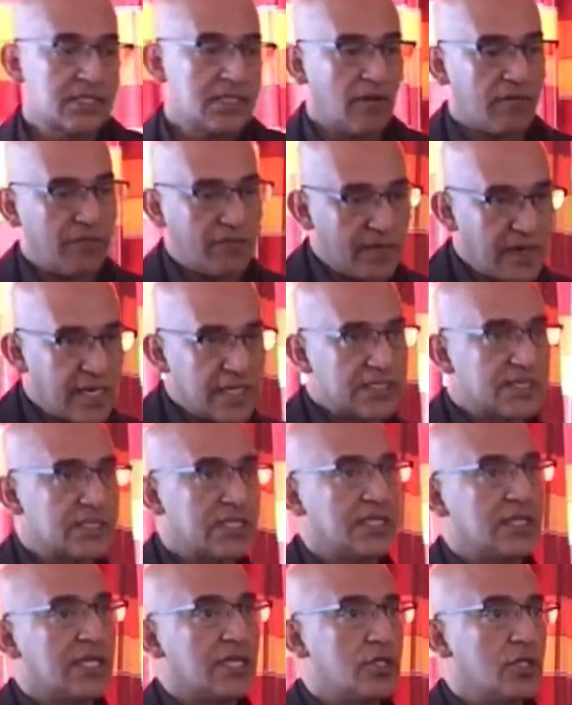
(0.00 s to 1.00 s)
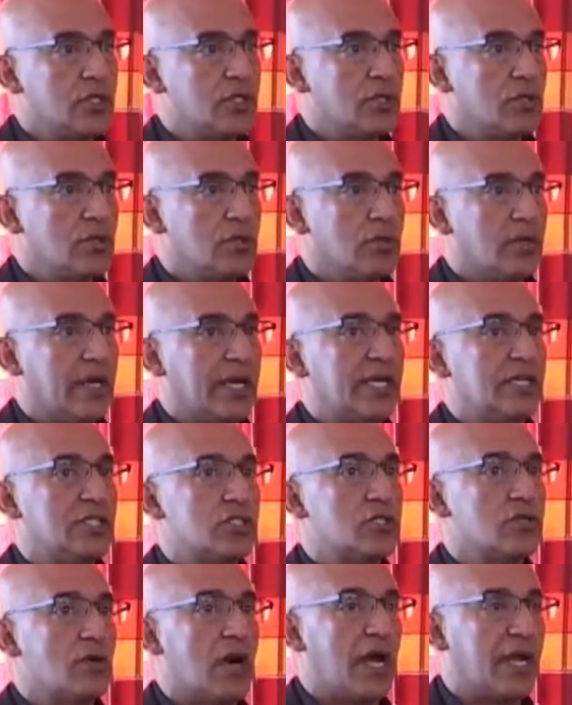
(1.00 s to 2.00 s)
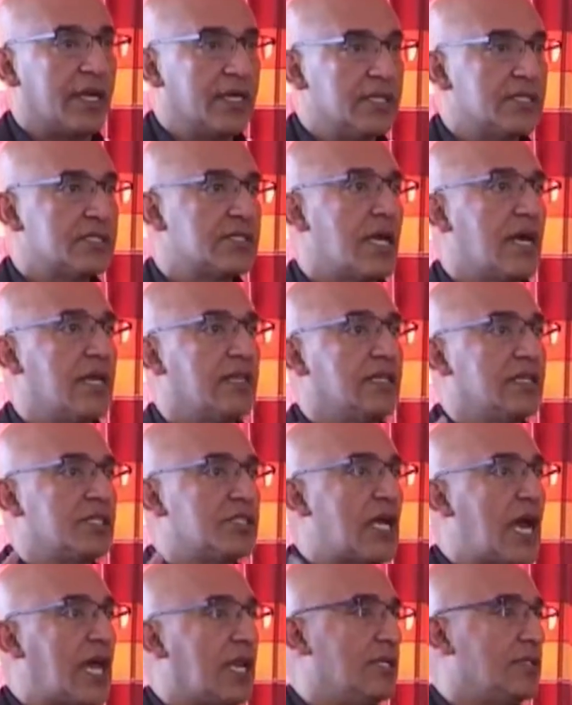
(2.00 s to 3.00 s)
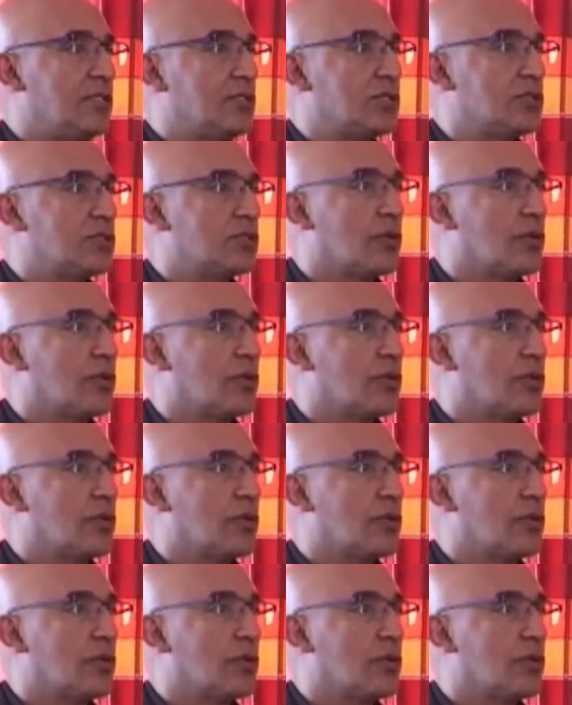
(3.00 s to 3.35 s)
The first thing that you do is to understand the challenge.